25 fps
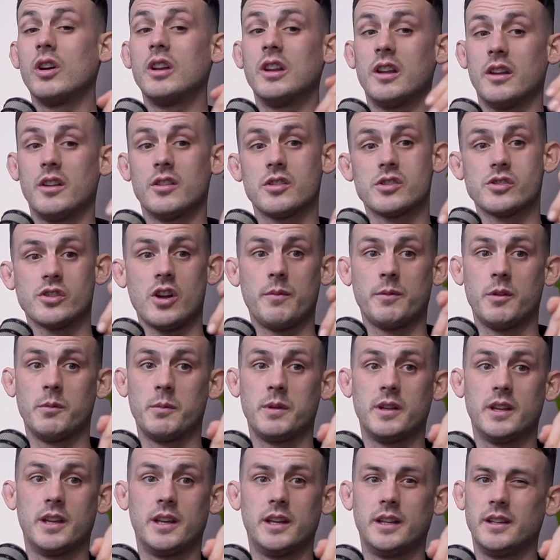and I stopped him
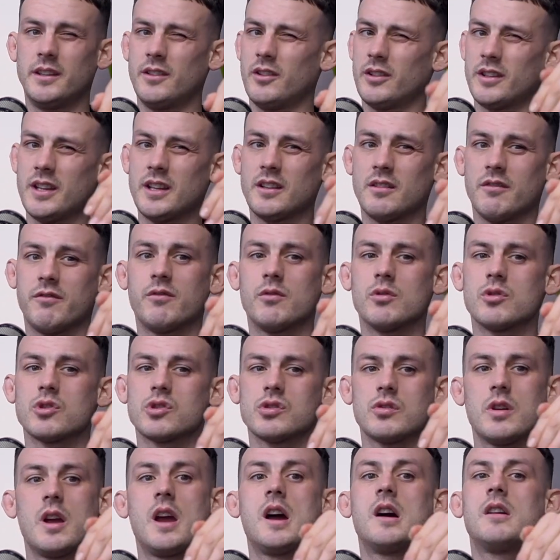in, I think, the 1st
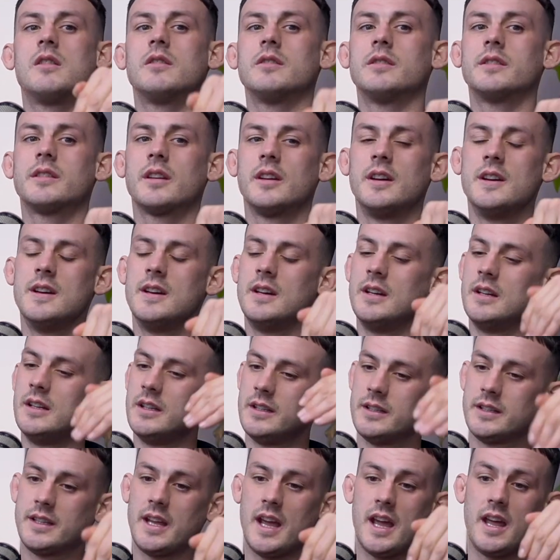round.
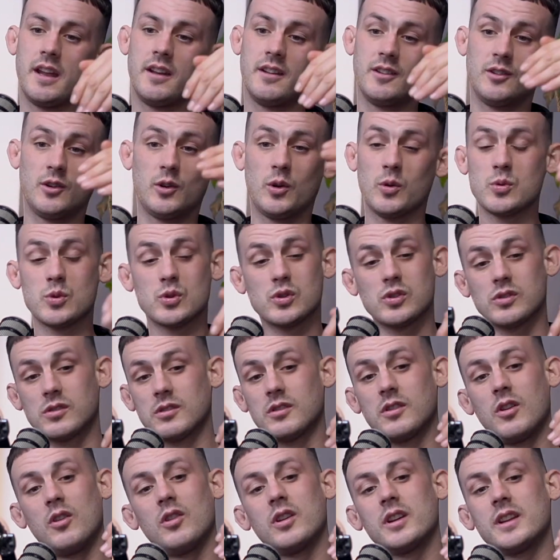Then I was
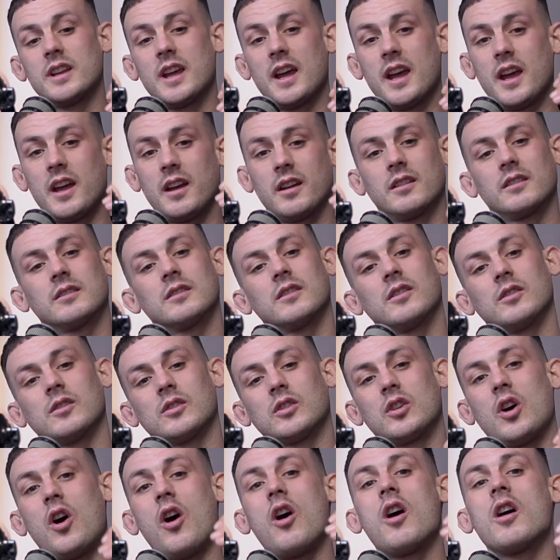kind of
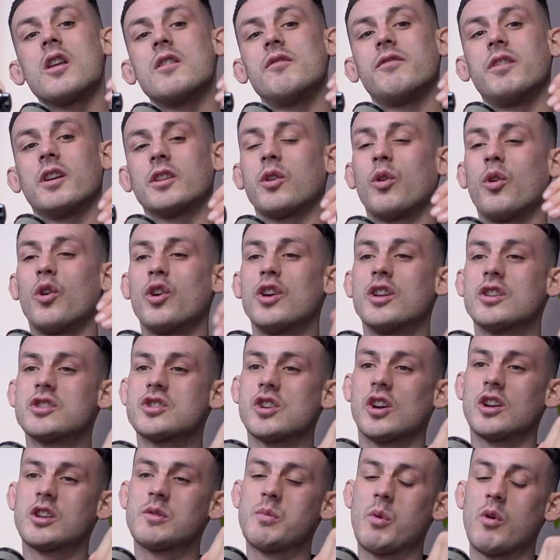calling for title
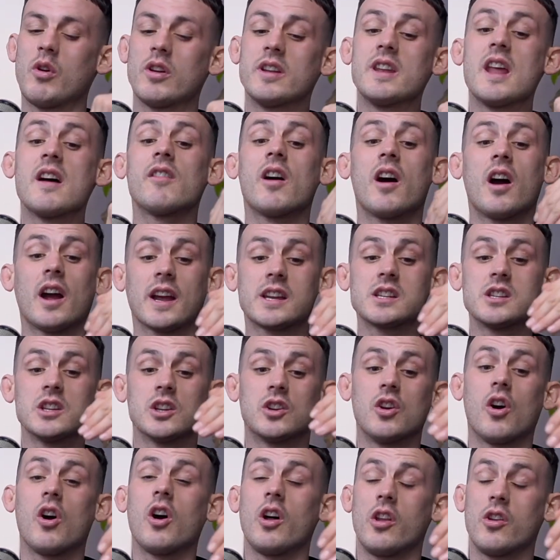shots, but I never actually
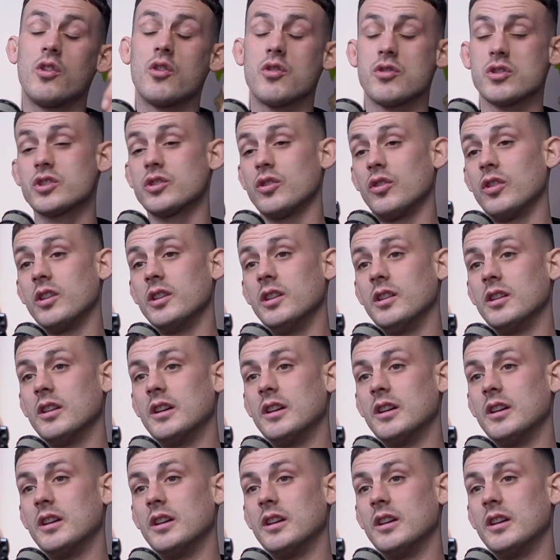got an Irish title.